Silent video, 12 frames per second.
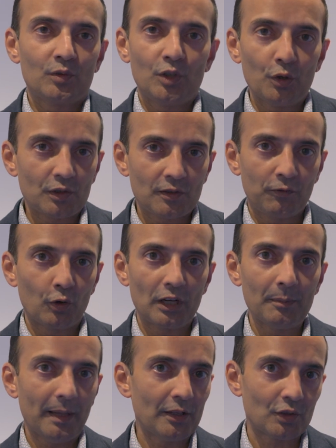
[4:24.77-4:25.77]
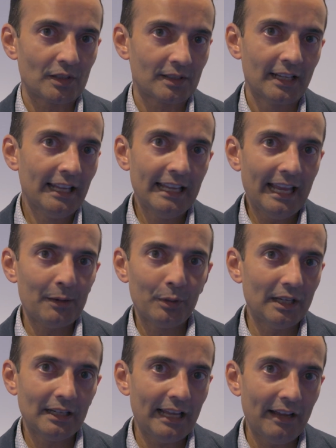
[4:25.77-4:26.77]
dosed 40 patients and
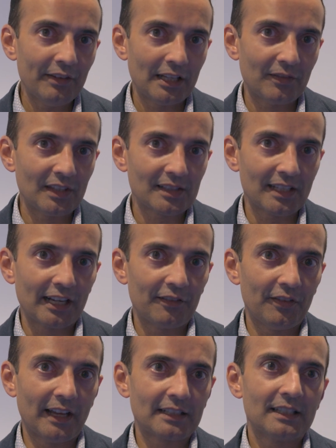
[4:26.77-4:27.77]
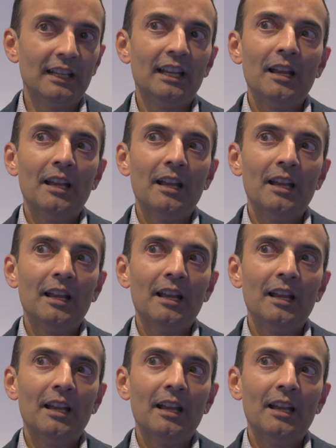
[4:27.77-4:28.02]
we didn't have any of these side effects.